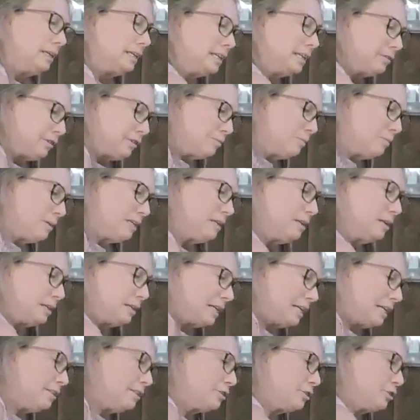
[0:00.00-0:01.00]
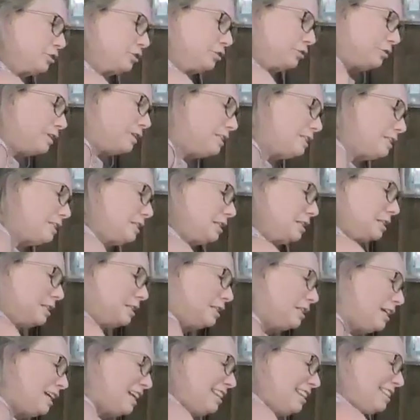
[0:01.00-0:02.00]
Giving me a nice surface
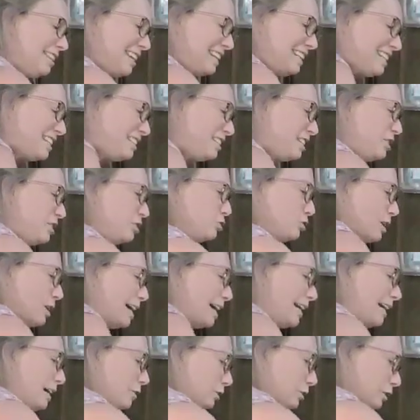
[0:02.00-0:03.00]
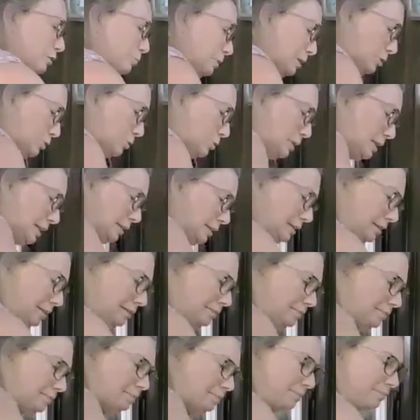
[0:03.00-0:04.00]
that doesn't dry out in between.
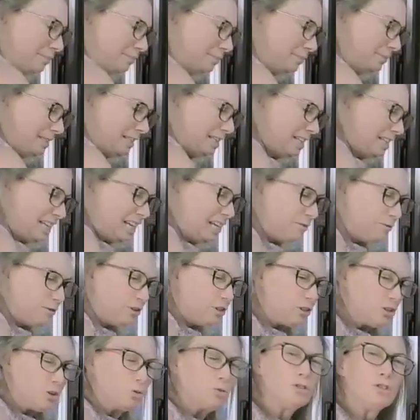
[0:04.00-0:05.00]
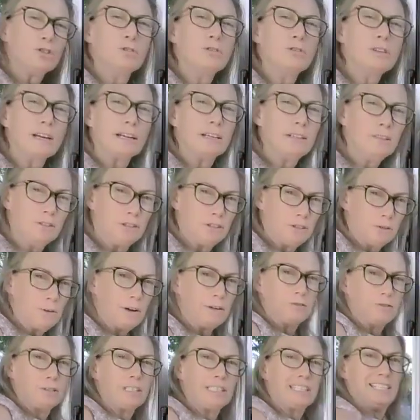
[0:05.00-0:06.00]
If you don't do that, you do
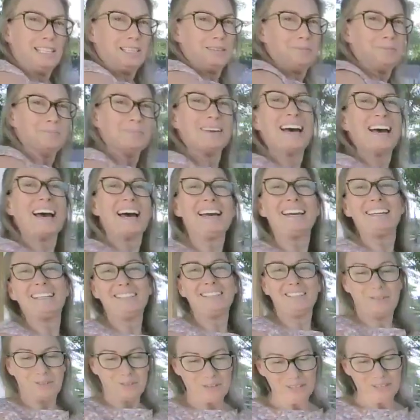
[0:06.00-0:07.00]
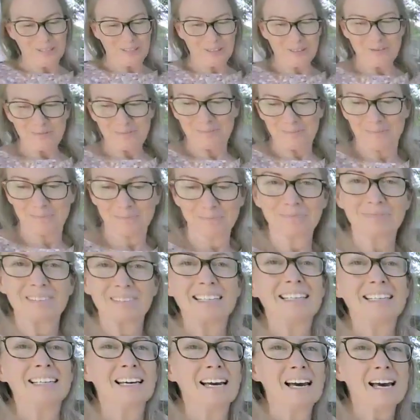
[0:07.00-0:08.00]
have to keep adding oil
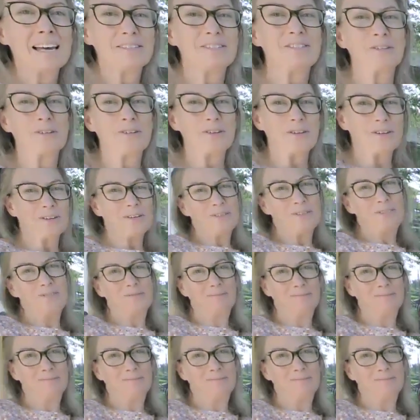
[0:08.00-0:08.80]
as you go.